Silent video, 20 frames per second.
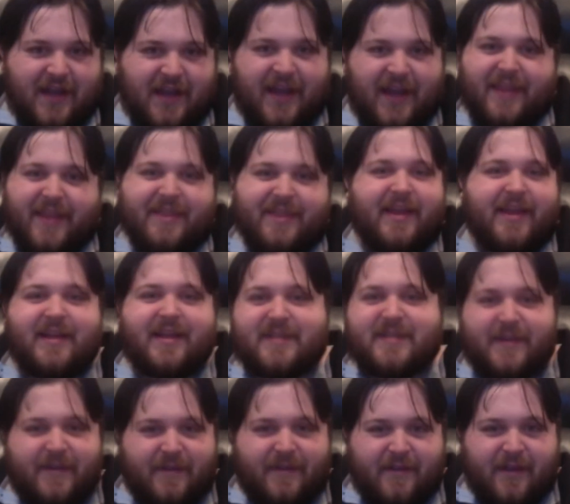I think it's
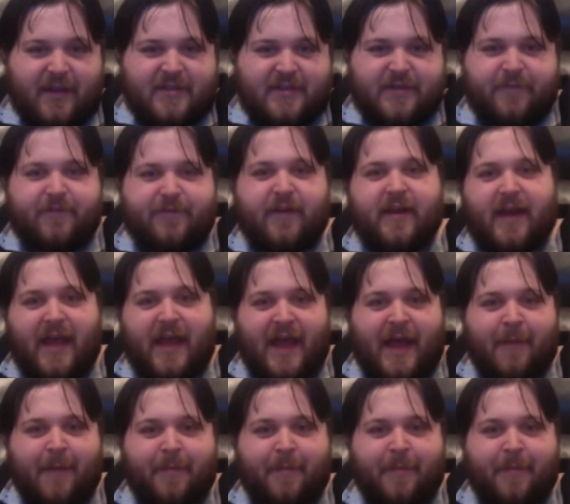a fun app.